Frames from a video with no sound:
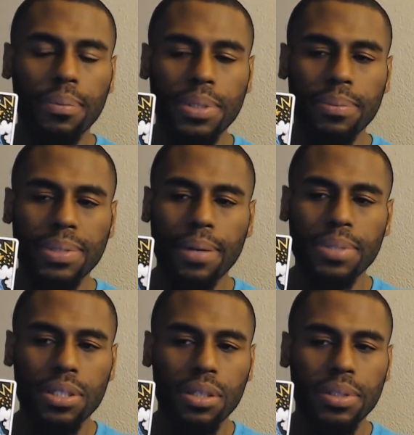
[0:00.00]

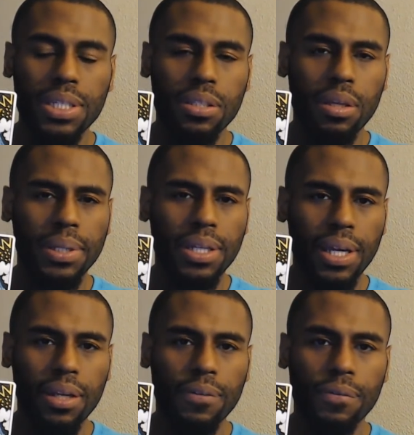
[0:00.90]
Sometimes these could be
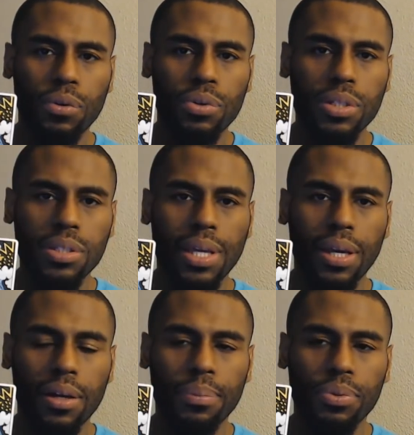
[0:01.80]
negative forces
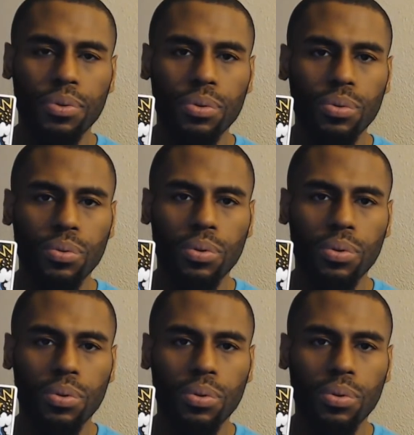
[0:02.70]
that come through,